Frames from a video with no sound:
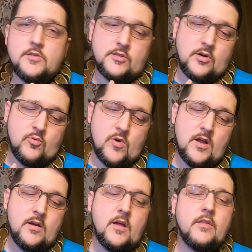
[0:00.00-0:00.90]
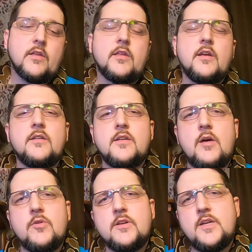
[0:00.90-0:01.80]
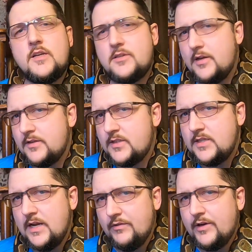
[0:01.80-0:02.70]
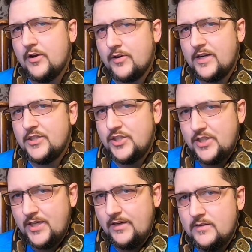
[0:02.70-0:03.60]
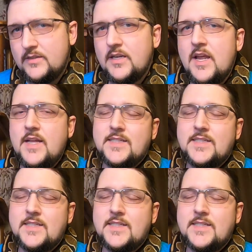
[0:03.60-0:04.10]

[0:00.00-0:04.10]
So one other thing I want to touch on today regarding genes,